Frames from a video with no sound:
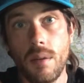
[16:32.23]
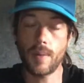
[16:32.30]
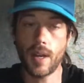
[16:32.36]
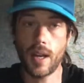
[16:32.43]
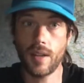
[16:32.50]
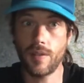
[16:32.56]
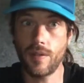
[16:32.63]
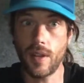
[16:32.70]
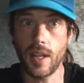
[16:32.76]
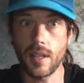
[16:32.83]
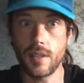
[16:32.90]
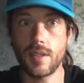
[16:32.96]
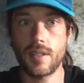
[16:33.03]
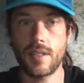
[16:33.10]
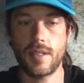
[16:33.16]
I
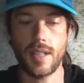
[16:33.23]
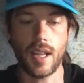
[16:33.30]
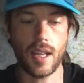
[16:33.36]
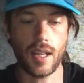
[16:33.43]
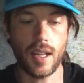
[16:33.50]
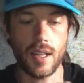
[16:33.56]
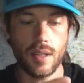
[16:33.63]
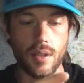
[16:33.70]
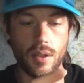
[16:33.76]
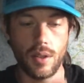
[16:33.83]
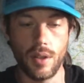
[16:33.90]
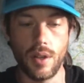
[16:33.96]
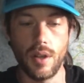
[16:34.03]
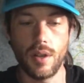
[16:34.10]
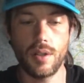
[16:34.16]
think sticking
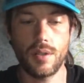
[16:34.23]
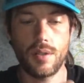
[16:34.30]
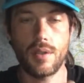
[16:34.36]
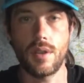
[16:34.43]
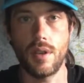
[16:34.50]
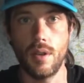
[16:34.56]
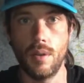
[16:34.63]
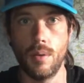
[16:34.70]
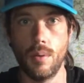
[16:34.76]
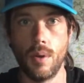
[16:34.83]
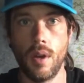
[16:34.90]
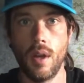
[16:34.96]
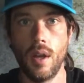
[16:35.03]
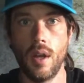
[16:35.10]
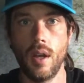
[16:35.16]
close to
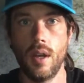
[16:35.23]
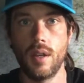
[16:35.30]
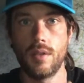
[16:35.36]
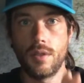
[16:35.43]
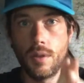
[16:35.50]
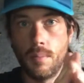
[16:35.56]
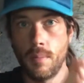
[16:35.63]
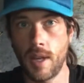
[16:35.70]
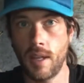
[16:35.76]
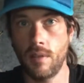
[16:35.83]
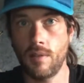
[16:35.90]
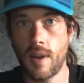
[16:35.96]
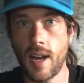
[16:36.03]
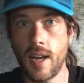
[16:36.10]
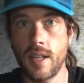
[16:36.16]
Dunmail
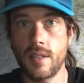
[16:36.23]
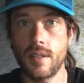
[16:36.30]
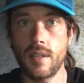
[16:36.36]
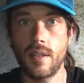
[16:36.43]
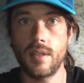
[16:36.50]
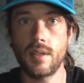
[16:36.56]
Rise